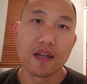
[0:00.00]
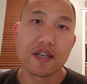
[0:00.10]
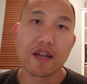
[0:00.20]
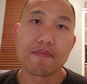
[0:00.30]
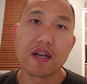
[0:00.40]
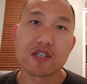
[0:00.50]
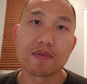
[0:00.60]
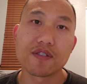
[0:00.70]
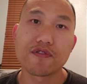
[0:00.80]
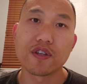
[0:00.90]
take
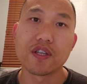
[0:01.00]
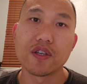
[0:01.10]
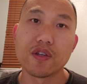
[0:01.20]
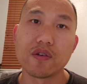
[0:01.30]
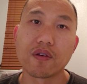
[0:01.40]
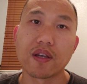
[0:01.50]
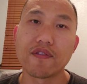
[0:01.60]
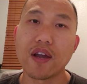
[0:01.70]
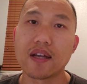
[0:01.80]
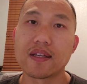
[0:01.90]
measurements for you or
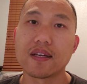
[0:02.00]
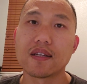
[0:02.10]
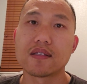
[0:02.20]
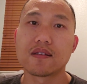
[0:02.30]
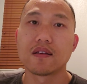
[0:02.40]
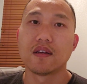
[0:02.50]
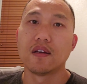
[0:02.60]
give you ideas,